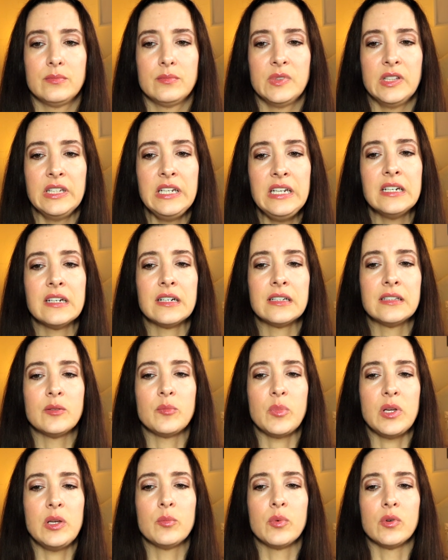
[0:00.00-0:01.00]
Lean on the
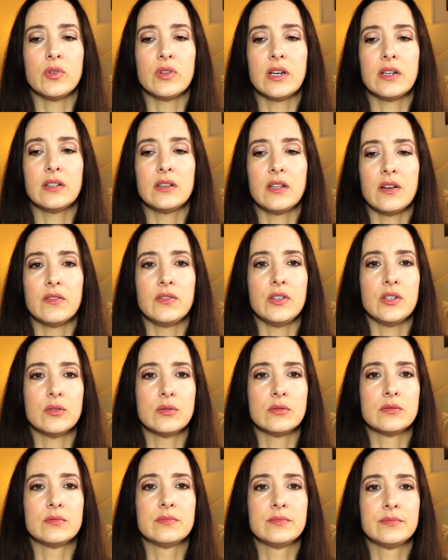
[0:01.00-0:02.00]
people that love
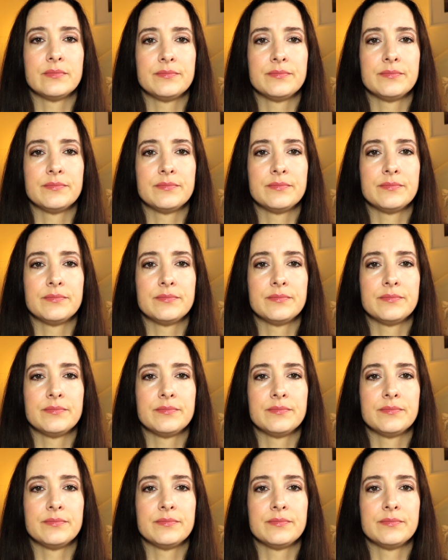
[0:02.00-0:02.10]
you.